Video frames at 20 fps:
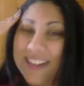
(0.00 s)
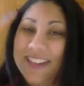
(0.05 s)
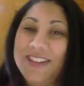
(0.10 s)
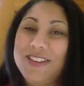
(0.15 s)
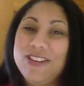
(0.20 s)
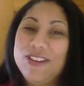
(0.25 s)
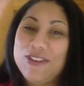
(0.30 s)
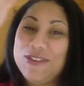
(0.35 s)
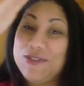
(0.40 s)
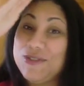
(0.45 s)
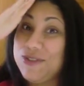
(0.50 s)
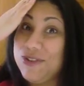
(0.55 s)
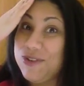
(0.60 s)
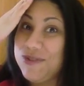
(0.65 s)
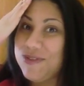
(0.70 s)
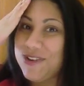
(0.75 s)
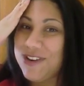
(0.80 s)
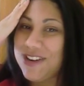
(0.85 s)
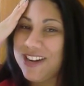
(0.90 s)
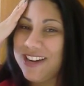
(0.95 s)
You know who
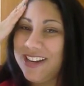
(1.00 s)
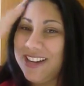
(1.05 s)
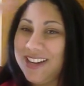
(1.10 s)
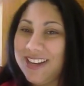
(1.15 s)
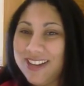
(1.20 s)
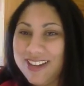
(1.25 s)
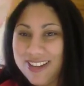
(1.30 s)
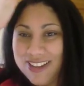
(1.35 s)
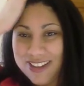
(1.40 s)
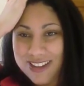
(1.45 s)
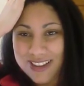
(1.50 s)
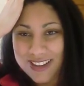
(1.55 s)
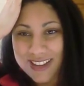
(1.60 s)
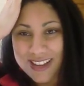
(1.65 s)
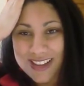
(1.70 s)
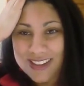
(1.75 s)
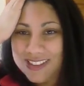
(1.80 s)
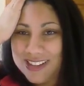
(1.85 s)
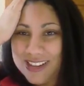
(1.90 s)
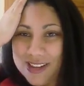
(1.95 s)
you are.
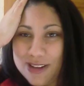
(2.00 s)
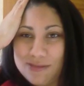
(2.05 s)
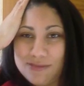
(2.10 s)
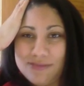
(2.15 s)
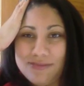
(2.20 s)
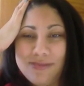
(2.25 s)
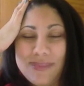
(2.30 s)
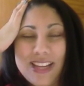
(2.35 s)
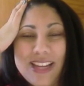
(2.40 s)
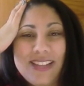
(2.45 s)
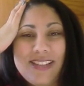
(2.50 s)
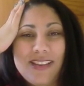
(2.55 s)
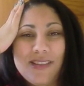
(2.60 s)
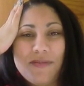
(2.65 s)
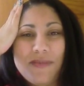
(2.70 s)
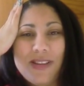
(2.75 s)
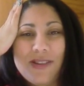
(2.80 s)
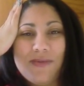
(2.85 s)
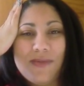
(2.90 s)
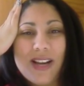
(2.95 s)
It
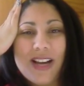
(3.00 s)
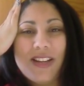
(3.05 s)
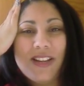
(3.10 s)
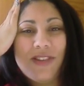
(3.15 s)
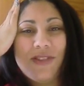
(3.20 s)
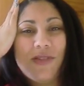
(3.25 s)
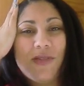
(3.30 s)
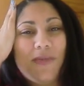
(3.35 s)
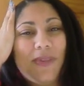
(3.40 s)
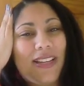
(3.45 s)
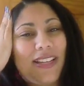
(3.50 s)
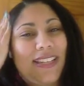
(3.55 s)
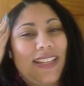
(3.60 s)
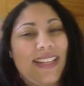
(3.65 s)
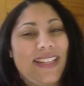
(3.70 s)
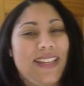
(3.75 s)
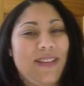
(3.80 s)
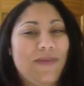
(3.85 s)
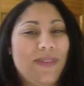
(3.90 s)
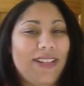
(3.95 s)
took me a while to do it because
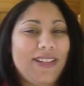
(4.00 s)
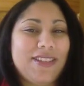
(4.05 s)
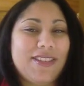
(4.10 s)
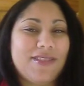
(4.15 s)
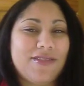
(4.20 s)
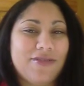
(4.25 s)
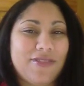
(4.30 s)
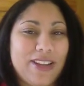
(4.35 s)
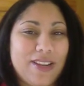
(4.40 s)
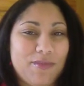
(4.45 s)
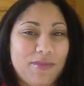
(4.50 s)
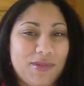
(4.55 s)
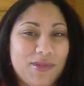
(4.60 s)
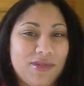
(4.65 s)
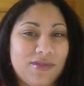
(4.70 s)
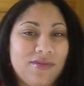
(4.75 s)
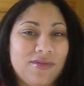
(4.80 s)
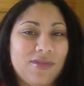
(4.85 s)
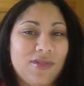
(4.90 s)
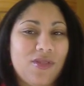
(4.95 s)
I didn't want to just
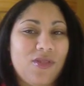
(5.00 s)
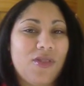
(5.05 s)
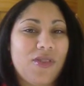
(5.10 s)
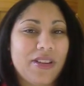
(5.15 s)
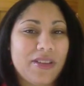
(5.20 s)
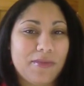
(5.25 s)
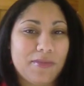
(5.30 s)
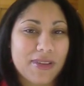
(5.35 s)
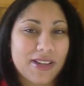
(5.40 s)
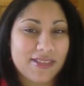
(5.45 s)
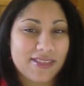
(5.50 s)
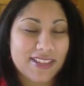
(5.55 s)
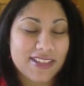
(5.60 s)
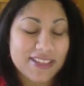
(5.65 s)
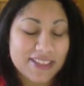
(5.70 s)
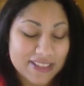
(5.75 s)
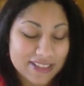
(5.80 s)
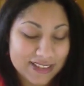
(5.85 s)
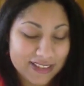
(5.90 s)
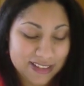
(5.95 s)
ramble on about
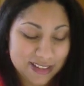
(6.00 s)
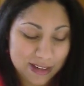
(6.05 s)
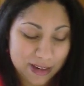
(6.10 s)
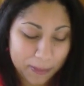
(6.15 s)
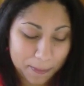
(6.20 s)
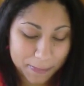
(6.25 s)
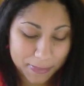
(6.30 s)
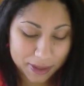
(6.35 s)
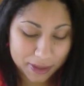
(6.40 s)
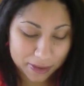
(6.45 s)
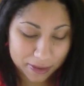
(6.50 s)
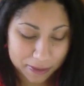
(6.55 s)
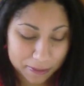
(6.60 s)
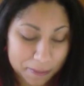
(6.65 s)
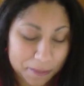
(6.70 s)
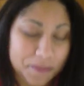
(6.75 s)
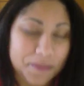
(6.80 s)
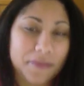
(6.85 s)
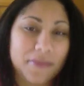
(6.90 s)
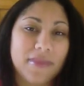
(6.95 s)
this. But I
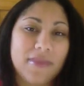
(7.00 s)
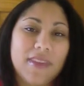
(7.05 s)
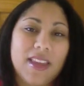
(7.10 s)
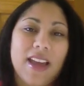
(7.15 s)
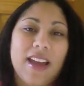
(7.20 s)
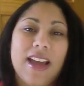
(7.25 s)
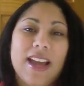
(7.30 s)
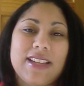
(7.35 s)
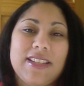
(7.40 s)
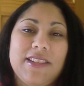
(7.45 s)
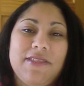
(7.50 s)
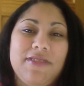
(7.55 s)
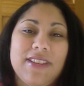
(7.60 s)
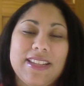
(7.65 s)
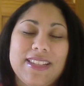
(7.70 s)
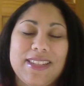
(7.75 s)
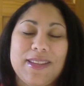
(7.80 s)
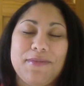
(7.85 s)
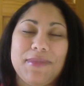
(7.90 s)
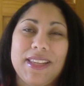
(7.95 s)
actually
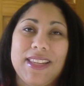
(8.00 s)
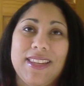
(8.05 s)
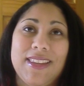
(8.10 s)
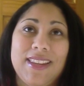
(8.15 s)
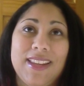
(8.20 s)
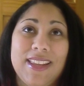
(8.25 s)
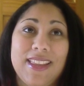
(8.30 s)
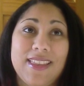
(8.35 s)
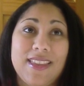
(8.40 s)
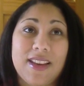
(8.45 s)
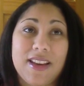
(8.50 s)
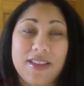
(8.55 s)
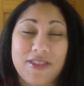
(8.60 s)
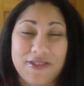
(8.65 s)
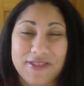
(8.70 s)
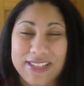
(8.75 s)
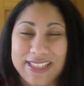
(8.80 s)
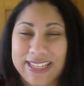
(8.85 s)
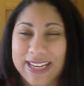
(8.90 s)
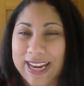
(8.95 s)
read something the
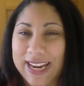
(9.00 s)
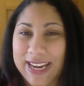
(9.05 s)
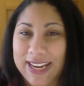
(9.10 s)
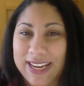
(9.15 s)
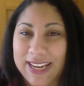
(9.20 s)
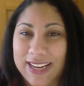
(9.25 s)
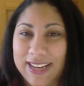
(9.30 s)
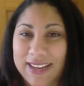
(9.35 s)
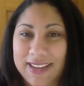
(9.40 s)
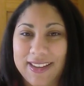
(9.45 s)
other day